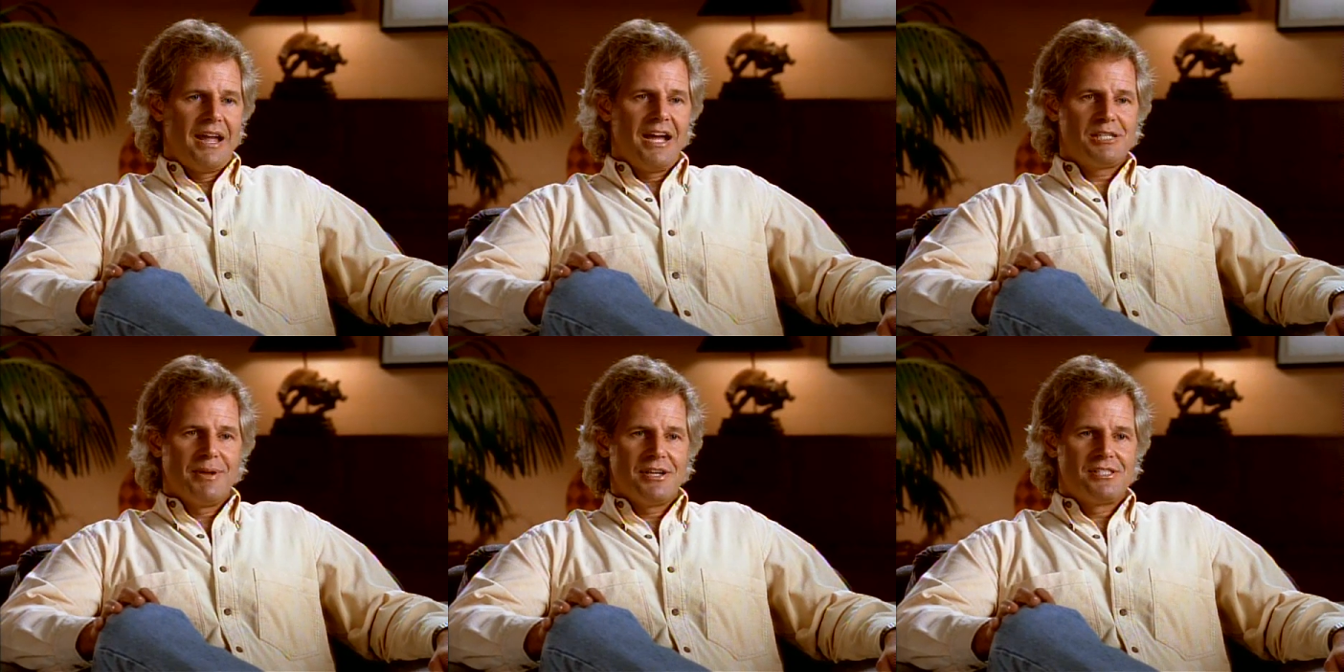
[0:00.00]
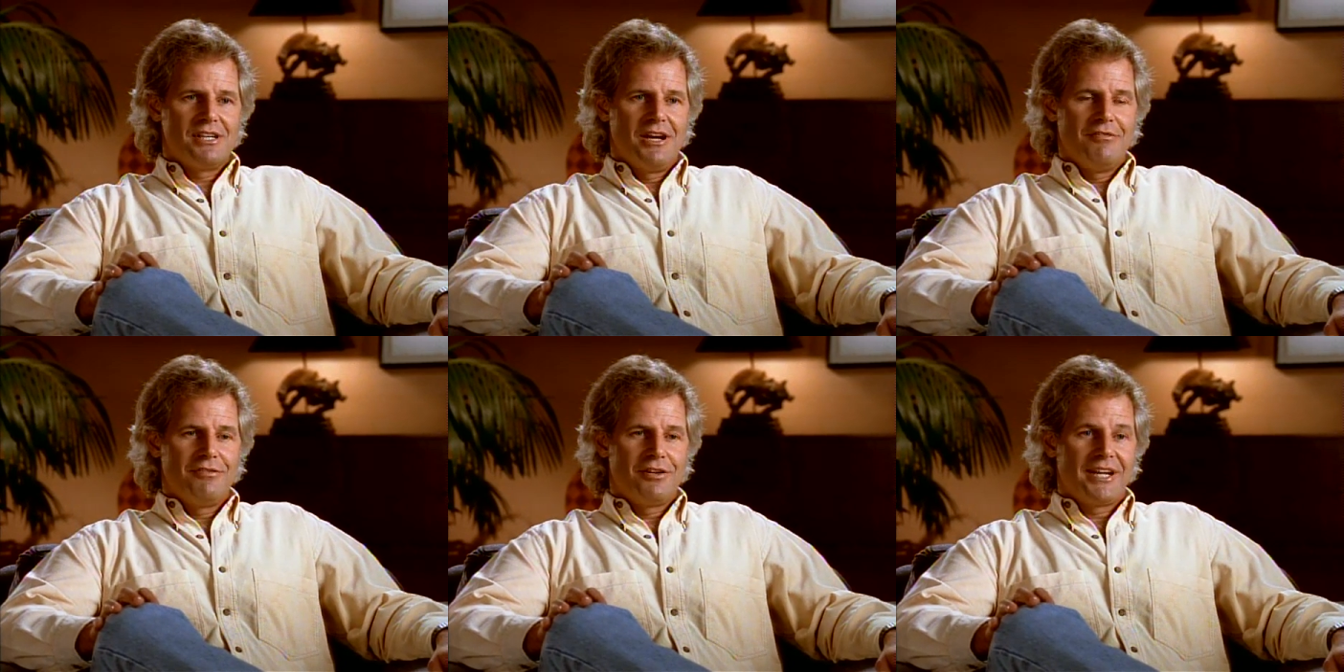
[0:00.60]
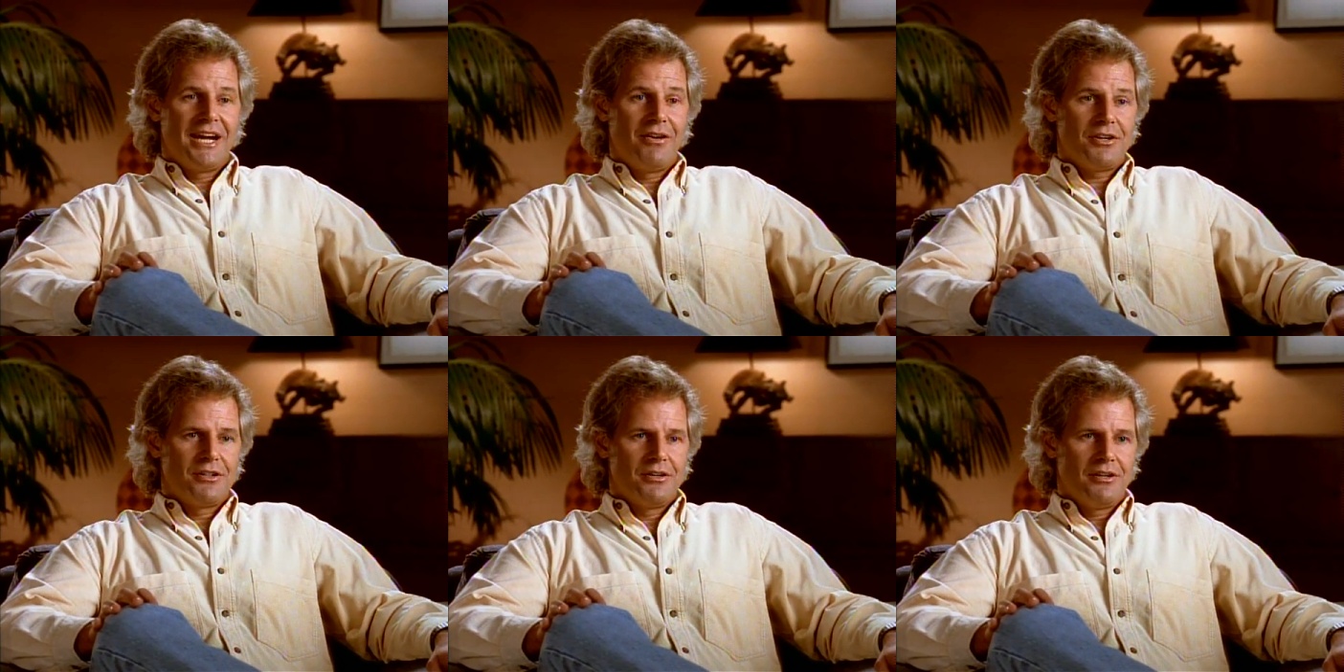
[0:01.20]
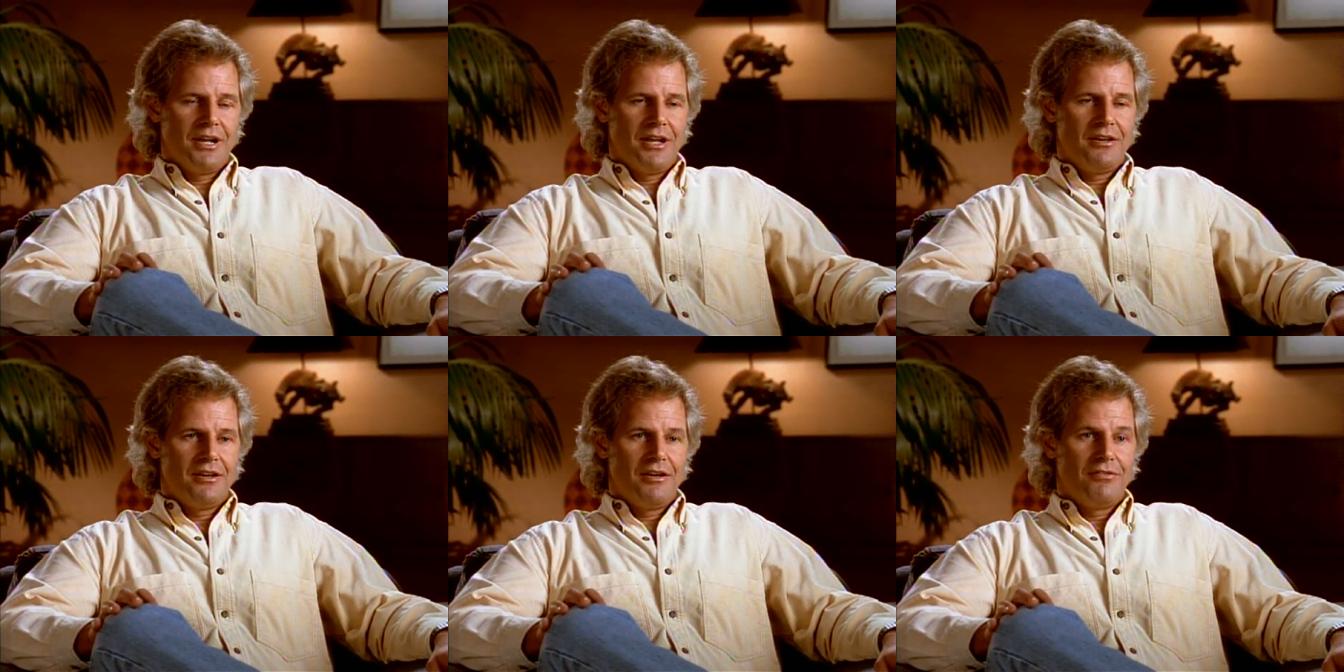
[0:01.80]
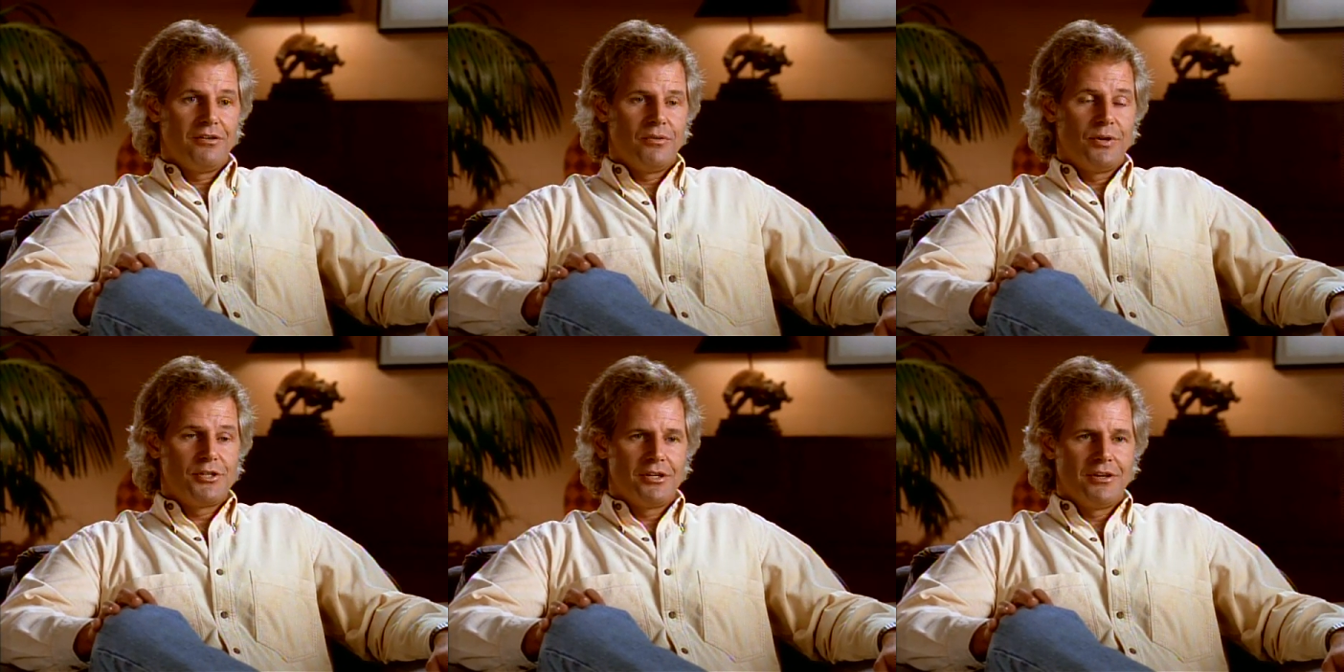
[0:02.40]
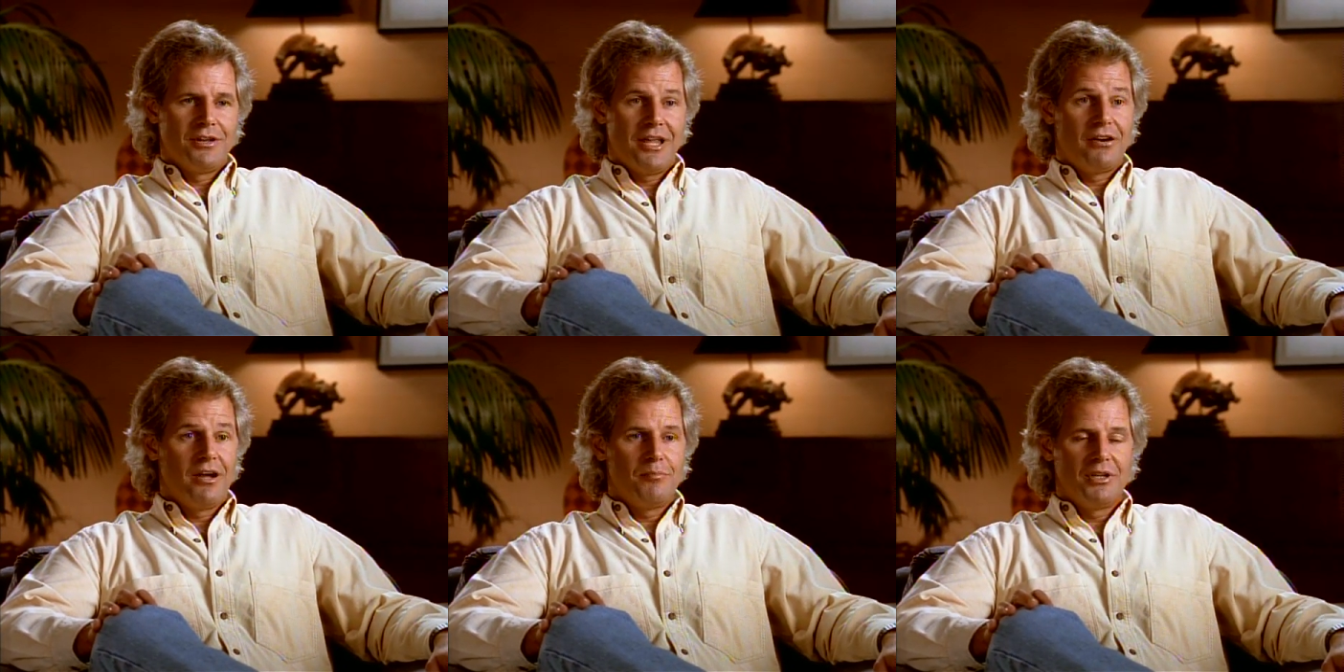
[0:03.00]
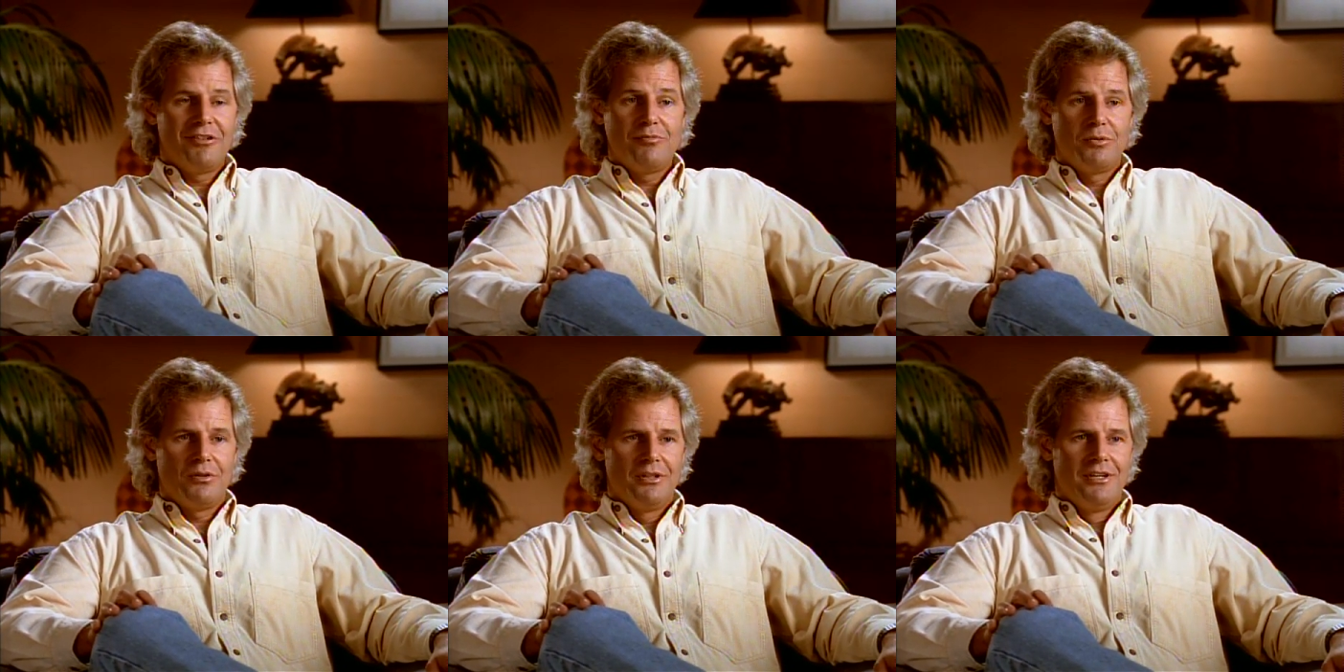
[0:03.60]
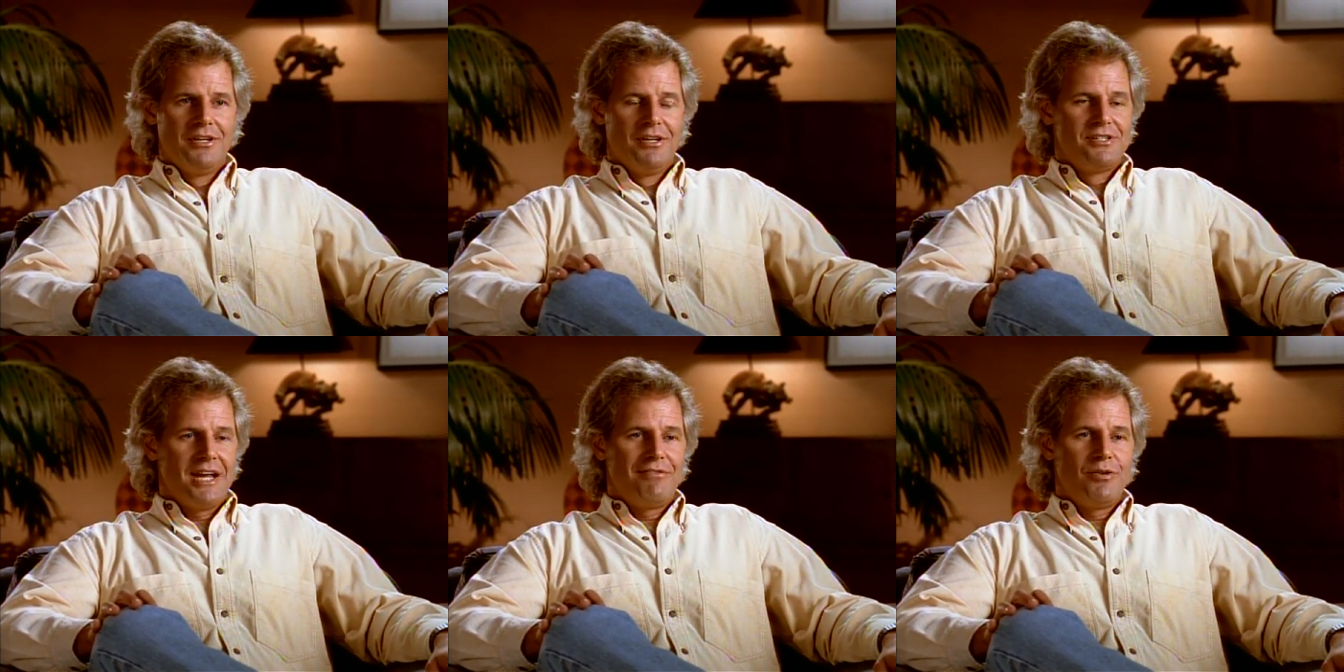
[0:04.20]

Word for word: and aspects of her character and of her return that are unbelievable to